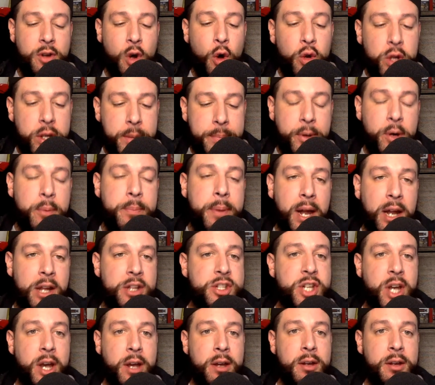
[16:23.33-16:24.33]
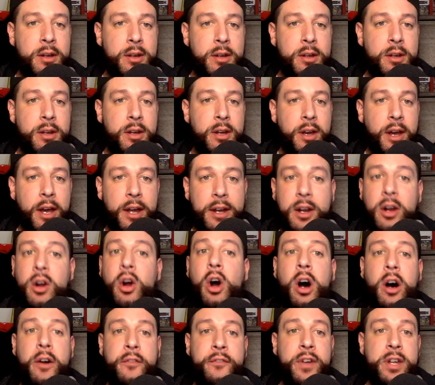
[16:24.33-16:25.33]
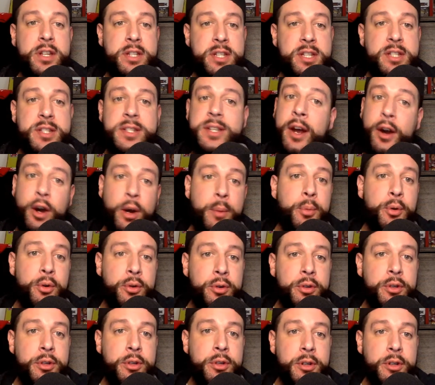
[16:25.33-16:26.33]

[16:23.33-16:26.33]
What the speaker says: Only Bill Belichick, and their offense is terrible.